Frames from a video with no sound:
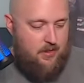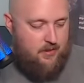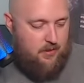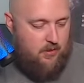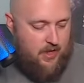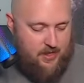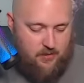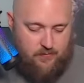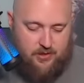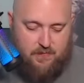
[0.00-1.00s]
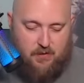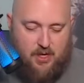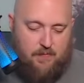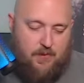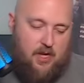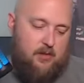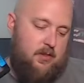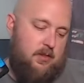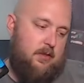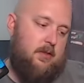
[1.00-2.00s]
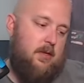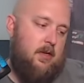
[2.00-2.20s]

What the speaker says: So I don't display the boxes.